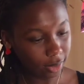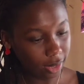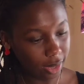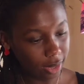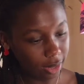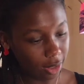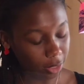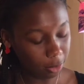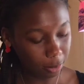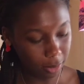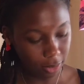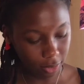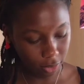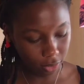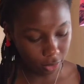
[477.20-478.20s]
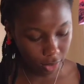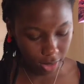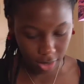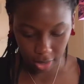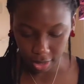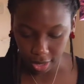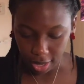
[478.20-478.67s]
Cut another piece of
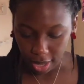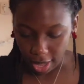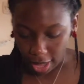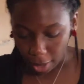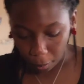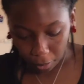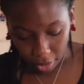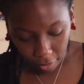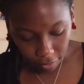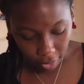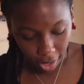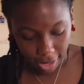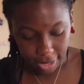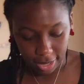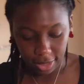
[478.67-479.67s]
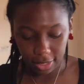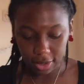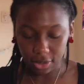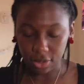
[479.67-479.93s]
string, and whatever idea that